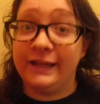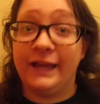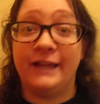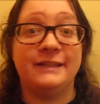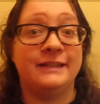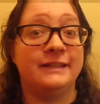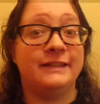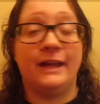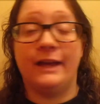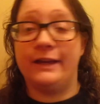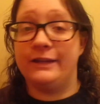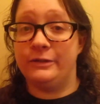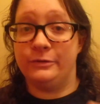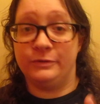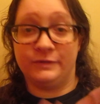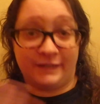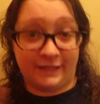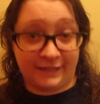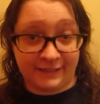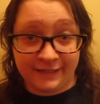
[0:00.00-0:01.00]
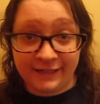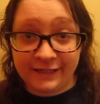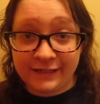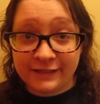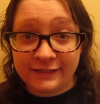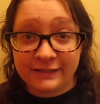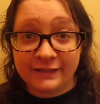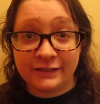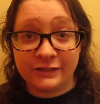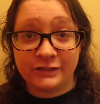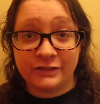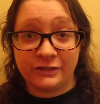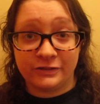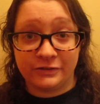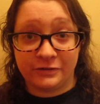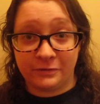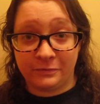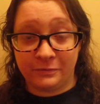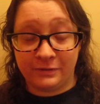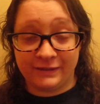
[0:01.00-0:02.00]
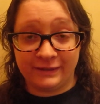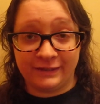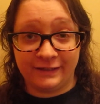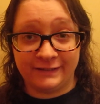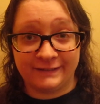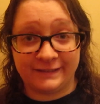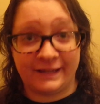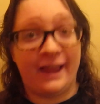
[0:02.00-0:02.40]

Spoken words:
I did not use any conditioner with this.